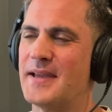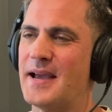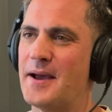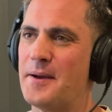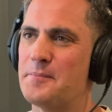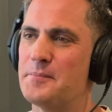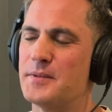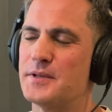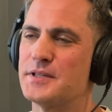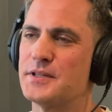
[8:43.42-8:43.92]
Yeah.
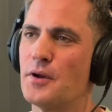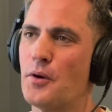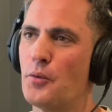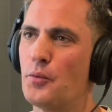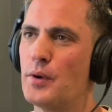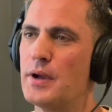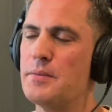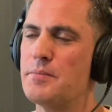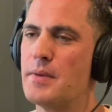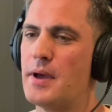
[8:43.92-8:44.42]
So
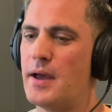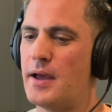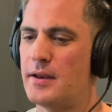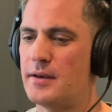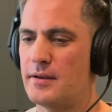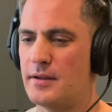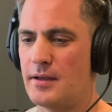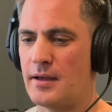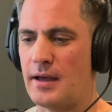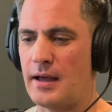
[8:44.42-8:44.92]
we
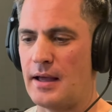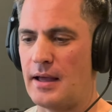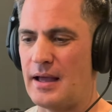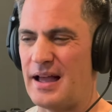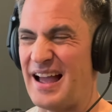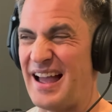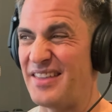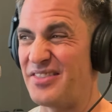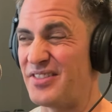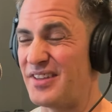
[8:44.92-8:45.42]
met,
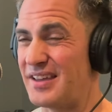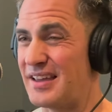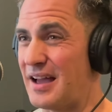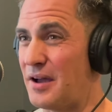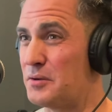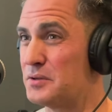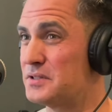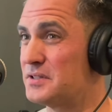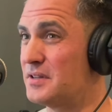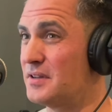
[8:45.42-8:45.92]
I think I
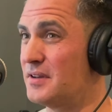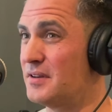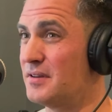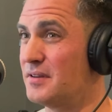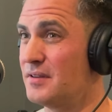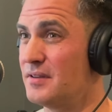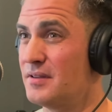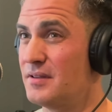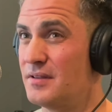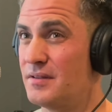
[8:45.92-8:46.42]
was
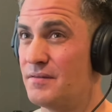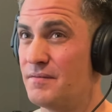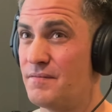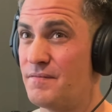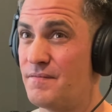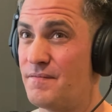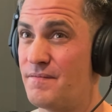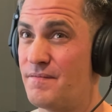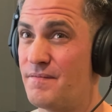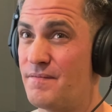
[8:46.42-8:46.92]
in the
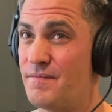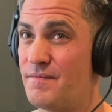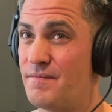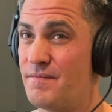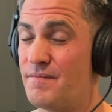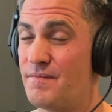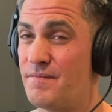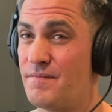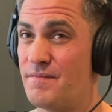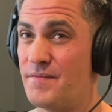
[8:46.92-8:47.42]

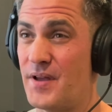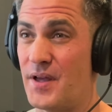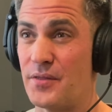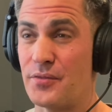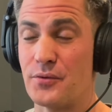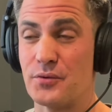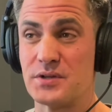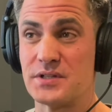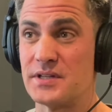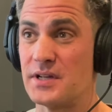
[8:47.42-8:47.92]

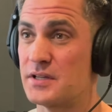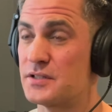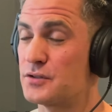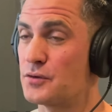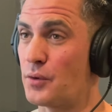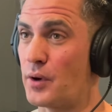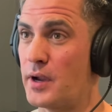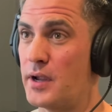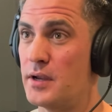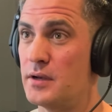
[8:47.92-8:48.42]
5th or 6th
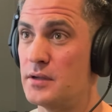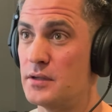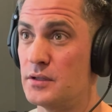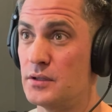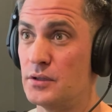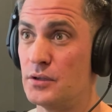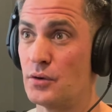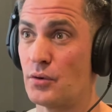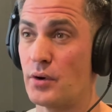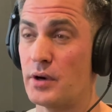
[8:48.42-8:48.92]
grade.
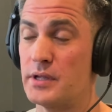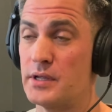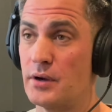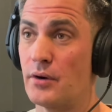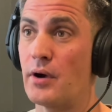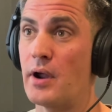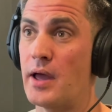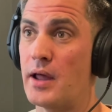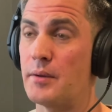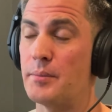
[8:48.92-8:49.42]
You were a
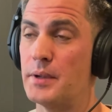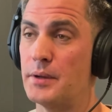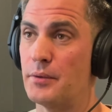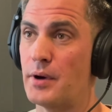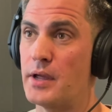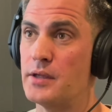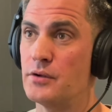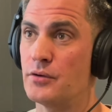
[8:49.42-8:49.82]
year ahead of me, right?